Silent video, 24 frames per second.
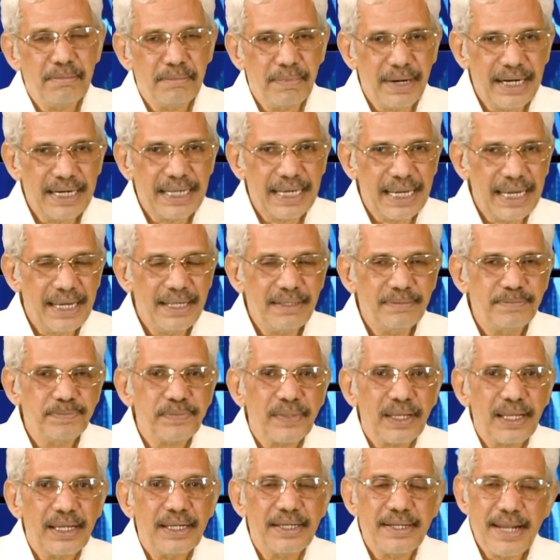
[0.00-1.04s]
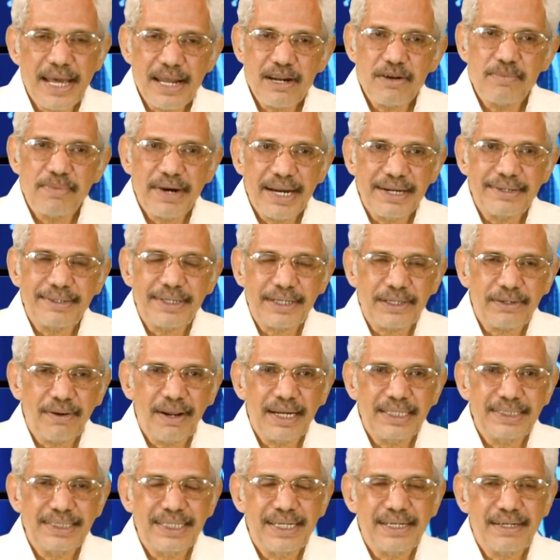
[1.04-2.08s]
but again
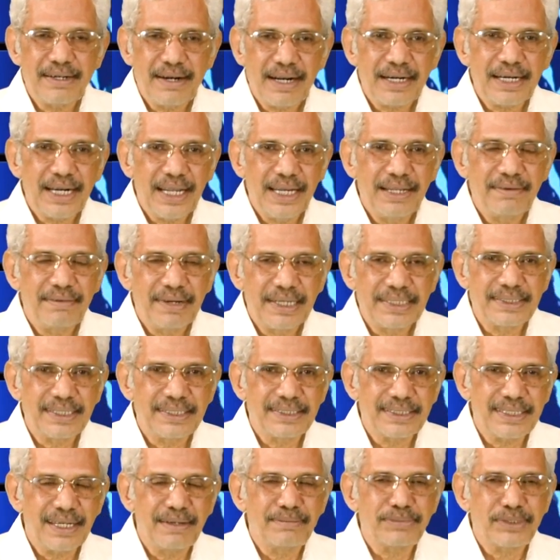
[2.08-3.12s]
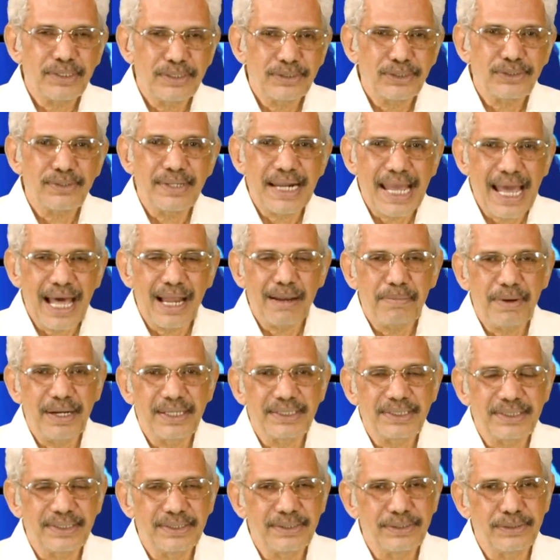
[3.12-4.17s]
nanobiotechnology and drug delivery systems and it should help
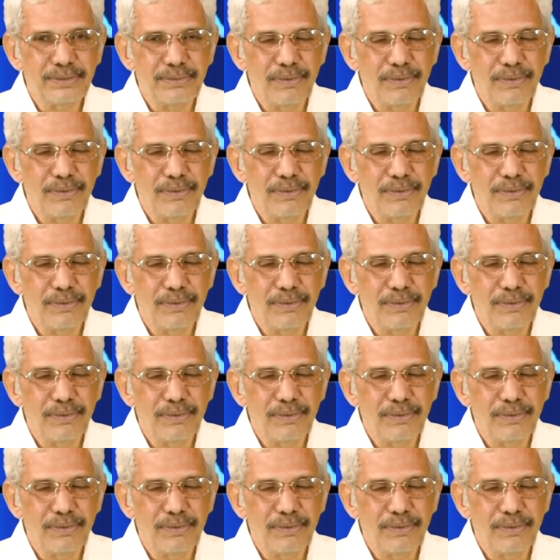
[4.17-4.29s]
us